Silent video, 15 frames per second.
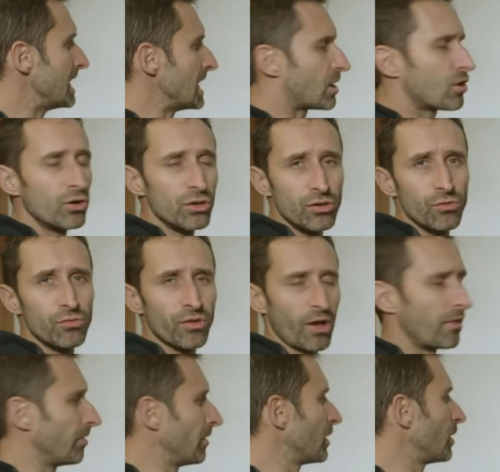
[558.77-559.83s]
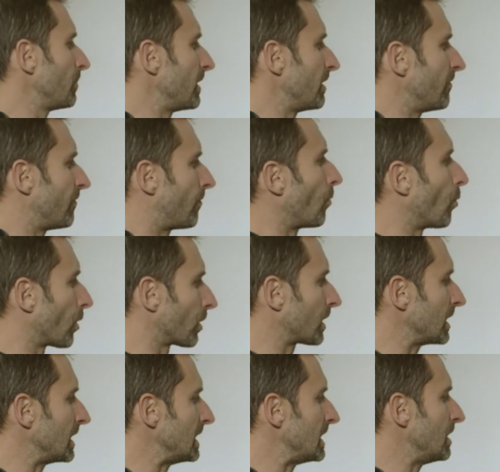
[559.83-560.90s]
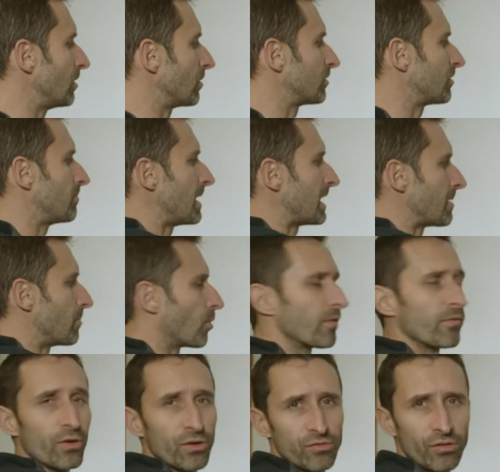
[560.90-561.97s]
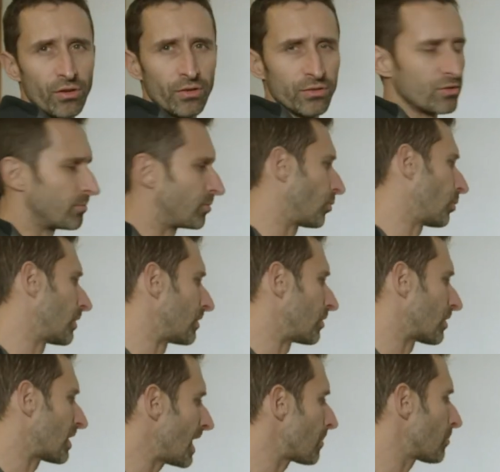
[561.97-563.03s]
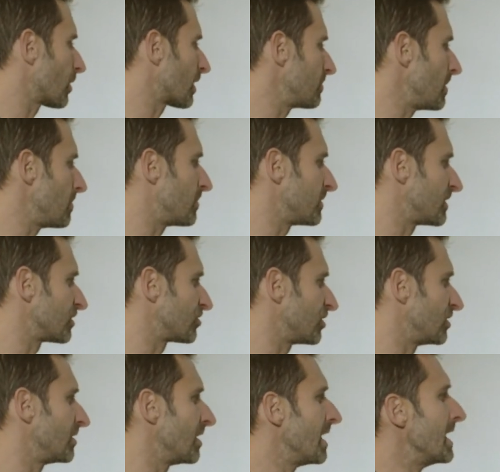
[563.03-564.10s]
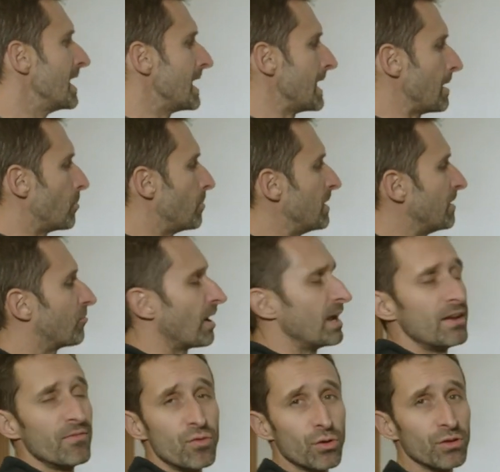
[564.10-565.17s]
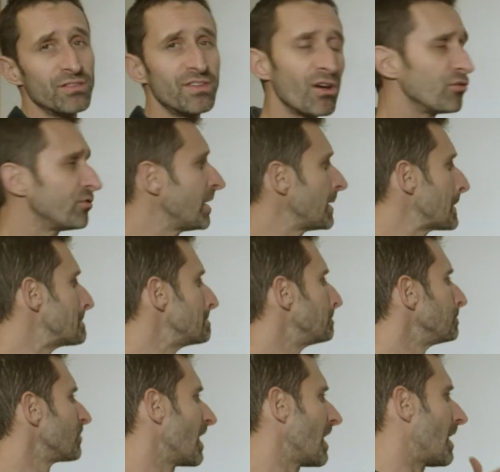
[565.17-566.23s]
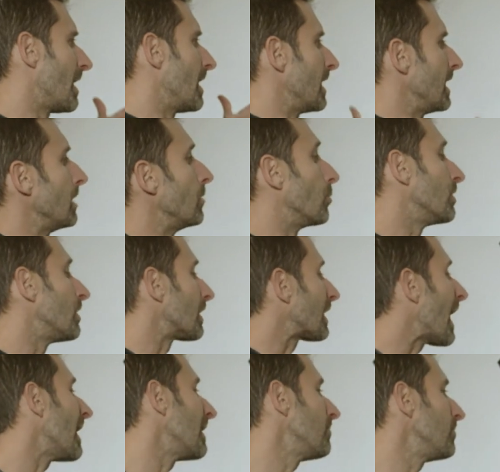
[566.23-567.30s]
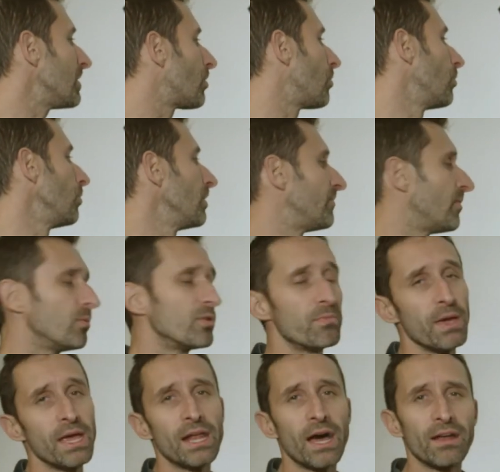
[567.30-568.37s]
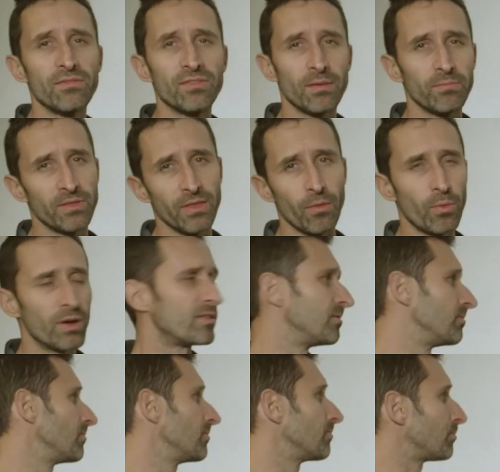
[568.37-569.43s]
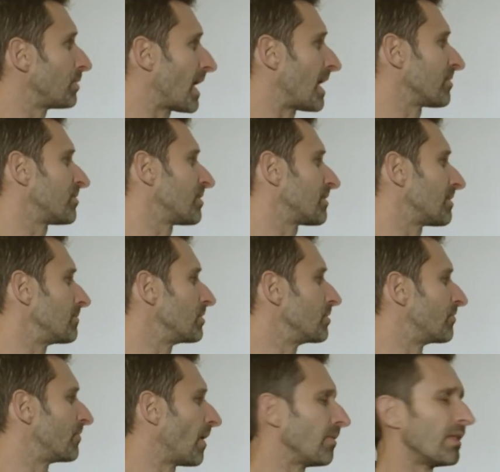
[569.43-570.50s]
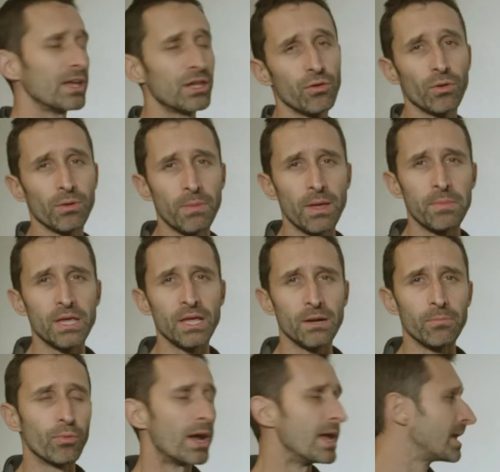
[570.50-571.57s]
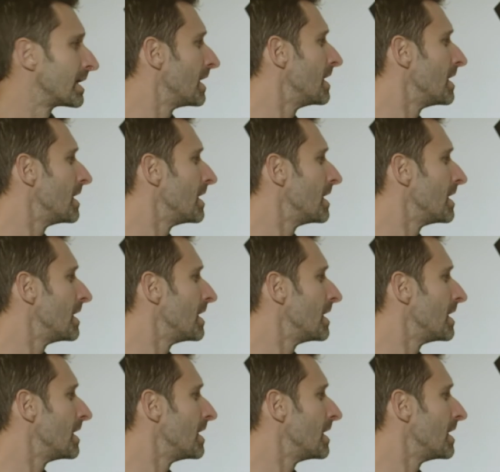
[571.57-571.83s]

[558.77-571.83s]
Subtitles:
it could use a little bit of working in here to make it more versatile in terms of where your camera can be positioned. It would be great if you could tilt it. It would kind of be cool if it was made out of something that wasn't plastic that you felt like you were maybe going to break.